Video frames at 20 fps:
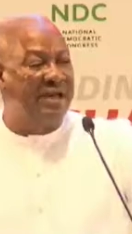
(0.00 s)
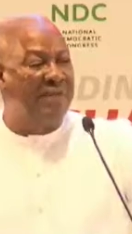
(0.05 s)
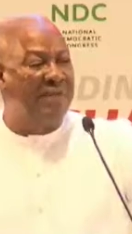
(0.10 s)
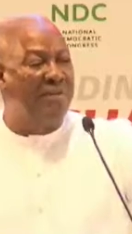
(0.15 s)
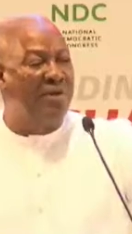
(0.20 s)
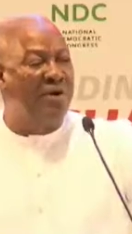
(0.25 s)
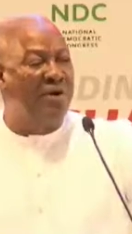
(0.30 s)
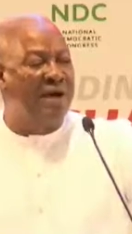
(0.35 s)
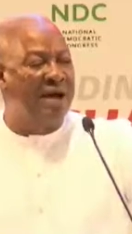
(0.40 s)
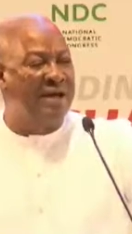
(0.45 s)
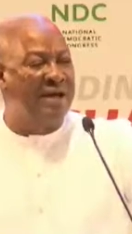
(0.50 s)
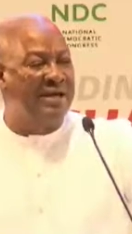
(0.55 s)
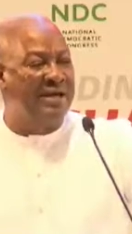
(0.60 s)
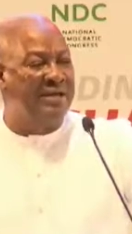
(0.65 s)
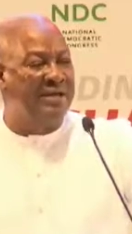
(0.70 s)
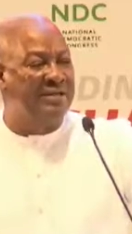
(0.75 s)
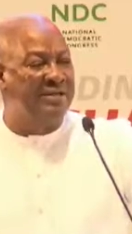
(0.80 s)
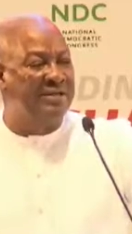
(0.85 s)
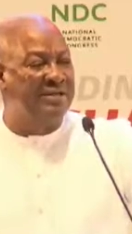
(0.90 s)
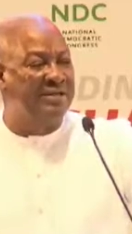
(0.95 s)
among
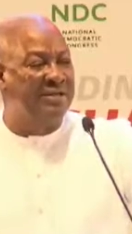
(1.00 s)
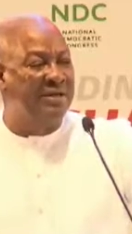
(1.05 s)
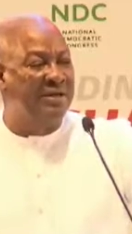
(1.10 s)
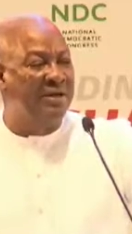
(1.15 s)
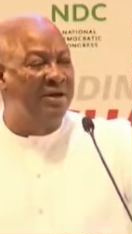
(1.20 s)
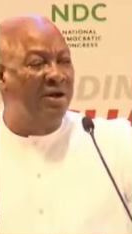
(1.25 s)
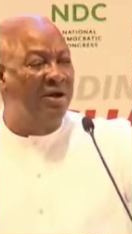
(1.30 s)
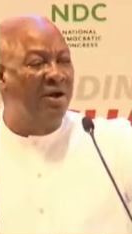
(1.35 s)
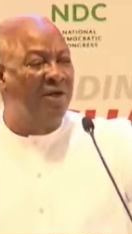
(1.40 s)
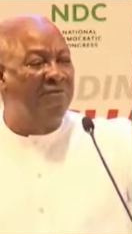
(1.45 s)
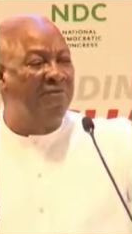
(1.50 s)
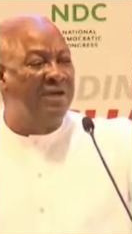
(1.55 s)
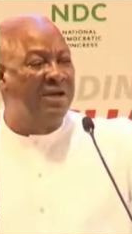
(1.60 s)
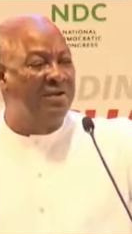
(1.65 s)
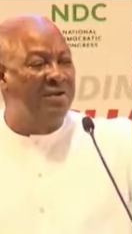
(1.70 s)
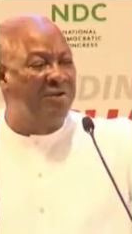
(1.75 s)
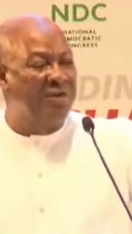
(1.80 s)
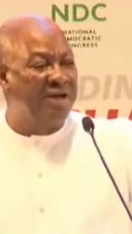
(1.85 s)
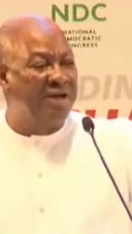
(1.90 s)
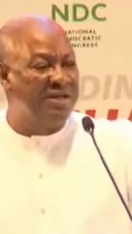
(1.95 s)
others, of the
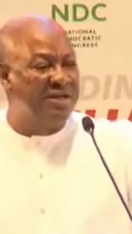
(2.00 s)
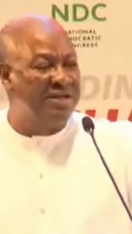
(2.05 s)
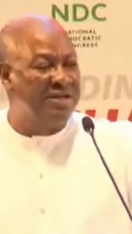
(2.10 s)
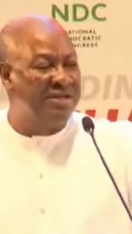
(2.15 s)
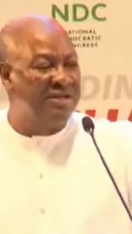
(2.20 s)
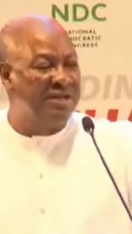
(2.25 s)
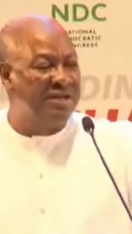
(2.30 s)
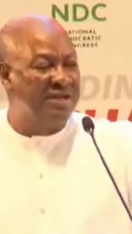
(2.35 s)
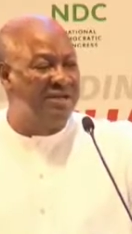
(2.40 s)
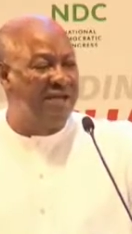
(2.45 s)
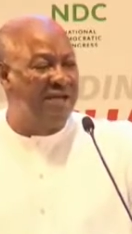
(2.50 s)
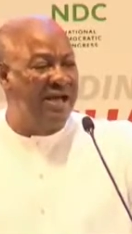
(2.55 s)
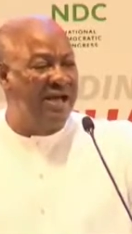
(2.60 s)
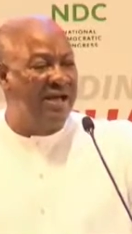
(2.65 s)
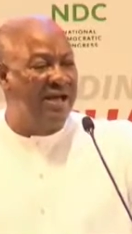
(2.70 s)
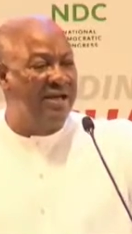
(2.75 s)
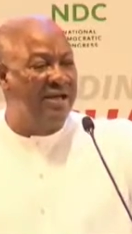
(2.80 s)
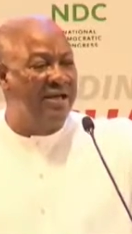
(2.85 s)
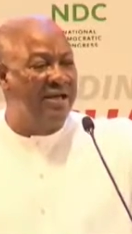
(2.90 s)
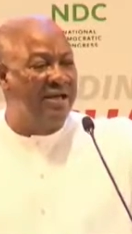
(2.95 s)
education sector,
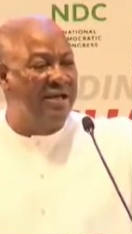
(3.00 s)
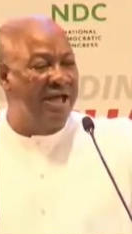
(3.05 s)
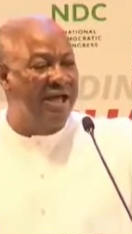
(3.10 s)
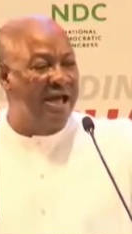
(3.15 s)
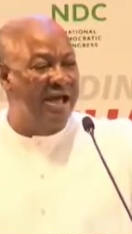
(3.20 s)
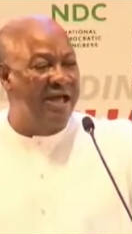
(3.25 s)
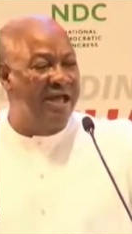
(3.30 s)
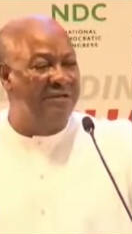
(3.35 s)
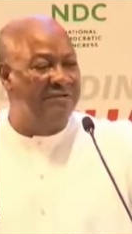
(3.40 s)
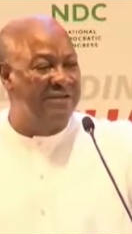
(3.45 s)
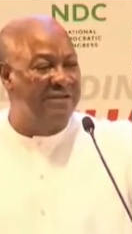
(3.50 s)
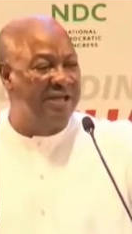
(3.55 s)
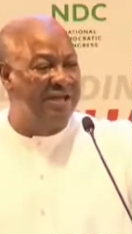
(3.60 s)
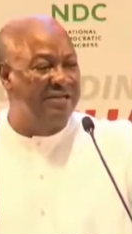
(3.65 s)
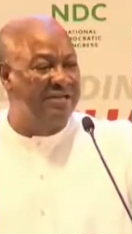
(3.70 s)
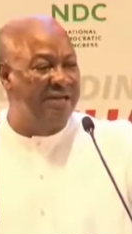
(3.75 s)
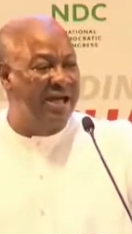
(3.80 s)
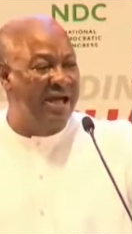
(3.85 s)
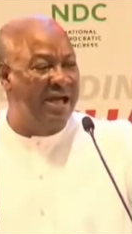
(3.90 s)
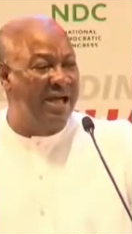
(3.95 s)
the health
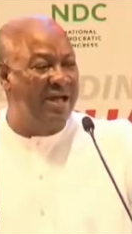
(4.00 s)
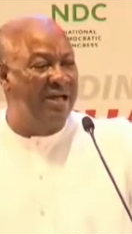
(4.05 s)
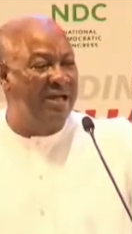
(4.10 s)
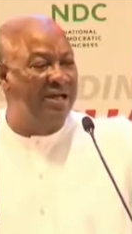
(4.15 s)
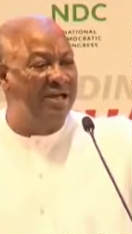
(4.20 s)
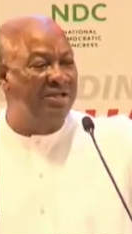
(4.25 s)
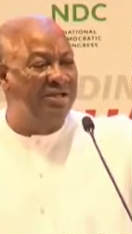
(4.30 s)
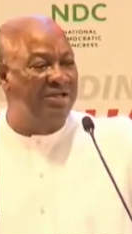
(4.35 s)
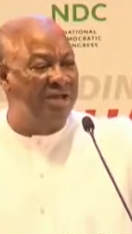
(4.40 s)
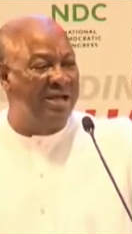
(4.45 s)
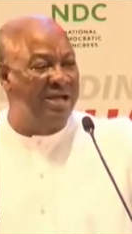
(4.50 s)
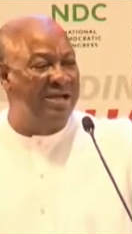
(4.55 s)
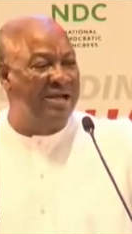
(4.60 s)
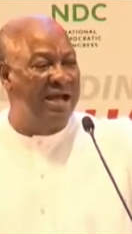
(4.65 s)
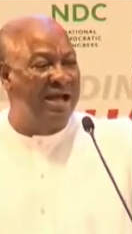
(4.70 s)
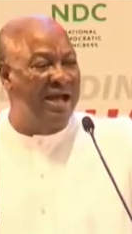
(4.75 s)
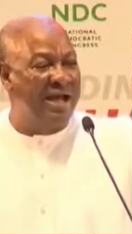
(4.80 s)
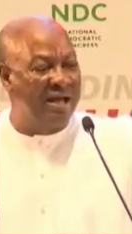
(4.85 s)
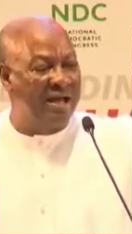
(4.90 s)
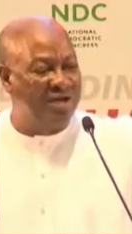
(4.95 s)
sector, gender,
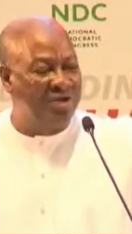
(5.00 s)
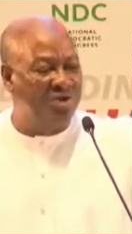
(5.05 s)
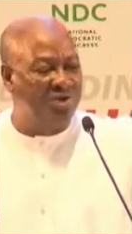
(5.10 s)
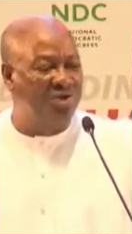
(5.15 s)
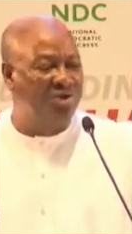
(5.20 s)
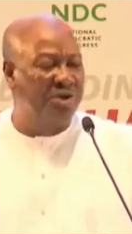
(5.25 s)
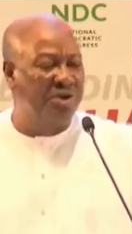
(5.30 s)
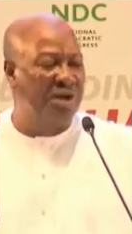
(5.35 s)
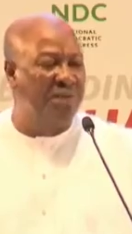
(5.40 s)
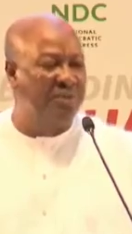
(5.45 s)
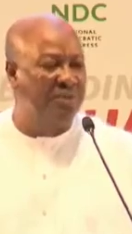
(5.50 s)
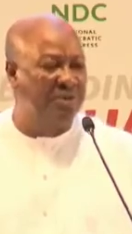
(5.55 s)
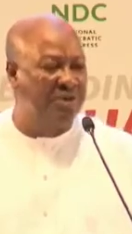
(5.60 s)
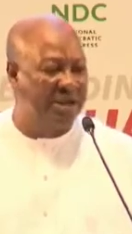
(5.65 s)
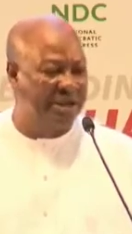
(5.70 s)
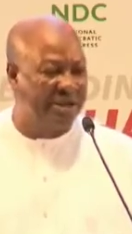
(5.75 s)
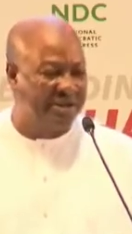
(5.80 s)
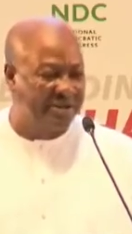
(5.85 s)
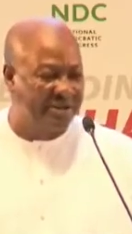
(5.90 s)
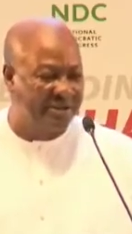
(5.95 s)
and social
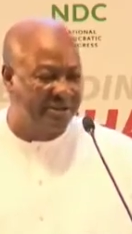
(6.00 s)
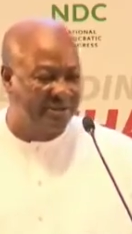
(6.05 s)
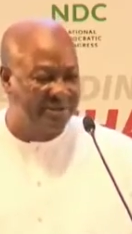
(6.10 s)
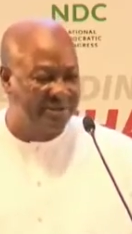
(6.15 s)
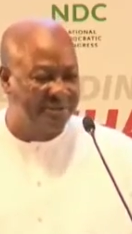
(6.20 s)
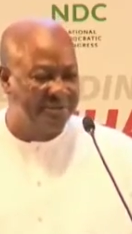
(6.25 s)
protection.